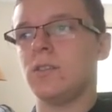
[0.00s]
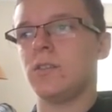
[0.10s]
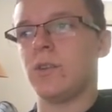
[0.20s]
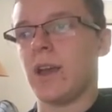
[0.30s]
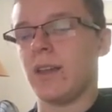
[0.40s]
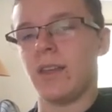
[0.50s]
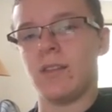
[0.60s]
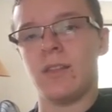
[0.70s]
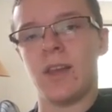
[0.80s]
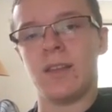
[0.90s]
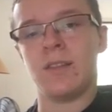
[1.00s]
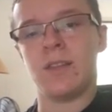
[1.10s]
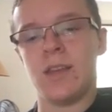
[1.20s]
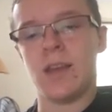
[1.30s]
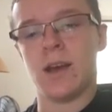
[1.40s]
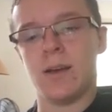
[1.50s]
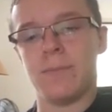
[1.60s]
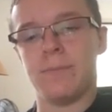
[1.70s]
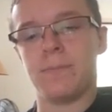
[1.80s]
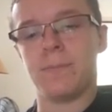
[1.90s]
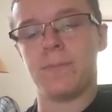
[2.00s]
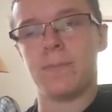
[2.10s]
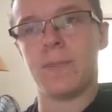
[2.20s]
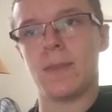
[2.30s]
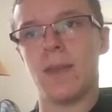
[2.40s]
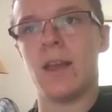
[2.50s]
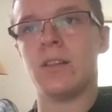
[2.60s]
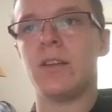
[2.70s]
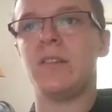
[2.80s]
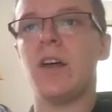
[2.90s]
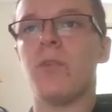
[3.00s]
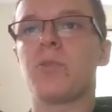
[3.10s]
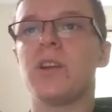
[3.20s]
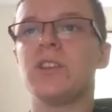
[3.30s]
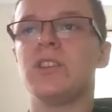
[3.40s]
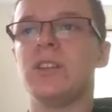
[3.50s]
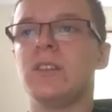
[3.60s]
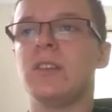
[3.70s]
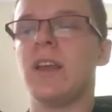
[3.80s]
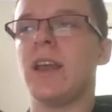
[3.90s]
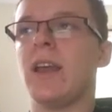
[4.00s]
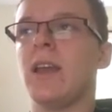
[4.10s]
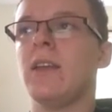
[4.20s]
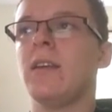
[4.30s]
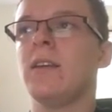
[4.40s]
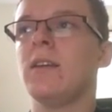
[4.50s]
So yeah, that's the Hell in a Cell predictions, and